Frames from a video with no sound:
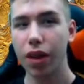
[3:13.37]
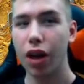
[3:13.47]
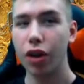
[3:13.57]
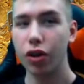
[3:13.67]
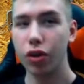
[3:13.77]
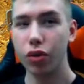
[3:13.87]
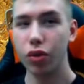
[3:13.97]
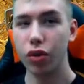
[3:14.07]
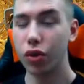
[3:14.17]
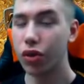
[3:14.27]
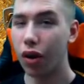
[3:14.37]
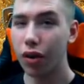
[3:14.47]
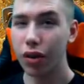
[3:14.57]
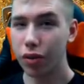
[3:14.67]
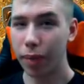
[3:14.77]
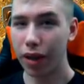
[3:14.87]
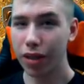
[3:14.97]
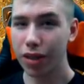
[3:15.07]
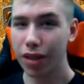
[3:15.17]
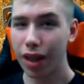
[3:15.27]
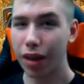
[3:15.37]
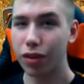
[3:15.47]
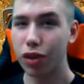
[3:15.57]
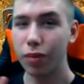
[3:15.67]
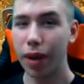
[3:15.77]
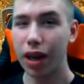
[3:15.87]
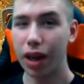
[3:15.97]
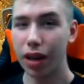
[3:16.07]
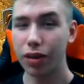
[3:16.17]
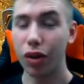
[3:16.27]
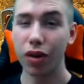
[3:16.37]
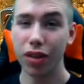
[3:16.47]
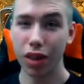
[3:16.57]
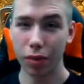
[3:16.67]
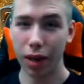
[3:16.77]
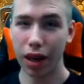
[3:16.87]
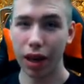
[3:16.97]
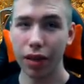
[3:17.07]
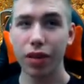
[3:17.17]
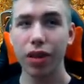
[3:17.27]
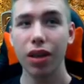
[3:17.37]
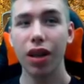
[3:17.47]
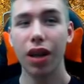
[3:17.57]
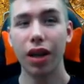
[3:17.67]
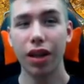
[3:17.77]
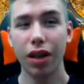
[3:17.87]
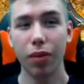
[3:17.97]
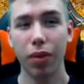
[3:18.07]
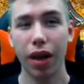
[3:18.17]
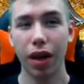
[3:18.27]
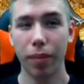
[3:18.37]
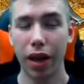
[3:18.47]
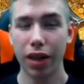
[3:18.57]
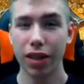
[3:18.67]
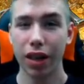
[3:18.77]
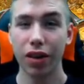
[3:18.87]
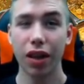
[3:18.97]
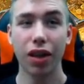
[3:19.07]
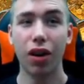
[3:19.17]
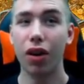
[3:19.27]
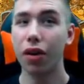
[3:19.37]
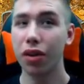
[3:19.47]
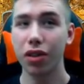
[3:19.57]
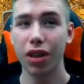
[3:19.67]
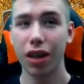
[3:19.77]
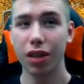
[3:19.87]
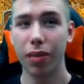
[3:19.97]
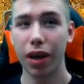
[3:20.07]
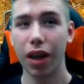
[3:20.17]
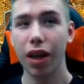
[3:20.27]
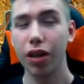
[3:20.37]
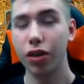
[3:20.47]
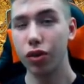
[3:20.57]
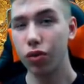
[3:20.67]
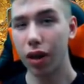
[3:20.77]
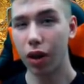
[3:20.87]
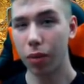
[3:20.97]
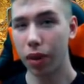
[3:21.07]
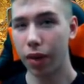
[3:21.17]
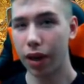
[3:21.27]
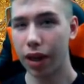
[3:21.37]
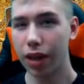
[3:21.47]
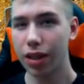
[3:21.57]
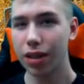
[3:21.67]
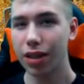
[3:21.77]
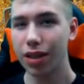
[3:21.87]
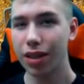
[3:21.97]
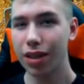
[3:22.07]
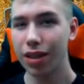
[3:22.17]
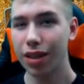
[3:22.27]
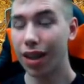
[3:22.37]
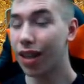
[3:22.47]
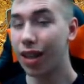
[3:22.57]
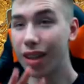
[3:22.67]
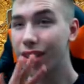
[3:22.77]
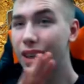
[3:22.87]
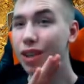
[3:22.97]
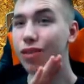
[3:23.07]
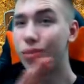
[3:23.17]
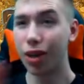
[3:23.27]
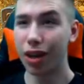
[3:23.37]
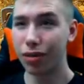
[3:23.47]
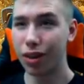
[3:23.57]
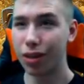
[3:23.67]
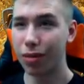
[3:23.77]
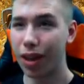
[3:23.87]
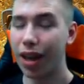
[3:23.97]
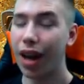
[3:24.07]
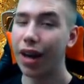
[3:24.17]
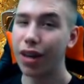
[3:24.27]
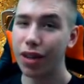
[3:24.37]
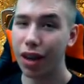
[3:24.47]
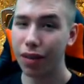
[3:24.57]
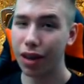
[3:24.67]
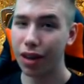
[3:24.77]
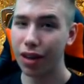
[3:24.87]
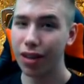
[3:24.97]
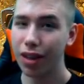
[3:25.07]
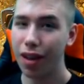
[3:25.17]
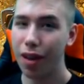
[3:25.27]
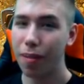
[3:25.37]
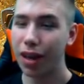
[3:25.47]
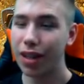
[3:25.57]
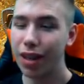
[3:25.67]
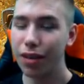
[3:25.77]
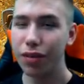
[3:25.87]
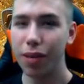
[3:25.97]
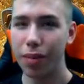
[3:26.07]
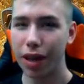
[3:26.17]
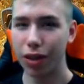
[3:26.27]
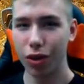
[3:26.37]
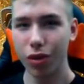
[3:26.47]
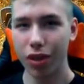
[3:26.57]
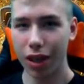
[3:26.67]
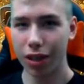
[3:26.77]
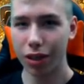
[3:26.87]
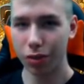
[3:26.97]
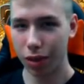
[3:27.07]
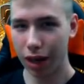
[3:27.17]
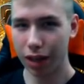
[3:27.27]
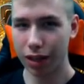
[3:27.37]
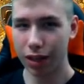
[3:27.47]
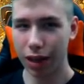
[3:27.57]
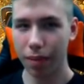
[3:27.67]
You use all your spells, have 2 mana left or 0 mana left, and then you play a Mana Cyclone and get all those cards back. You do run Open the Way Gates. Like, this deck is really fun to play. I don't have the card, but I didn't feel bad to lose against, is what I can say.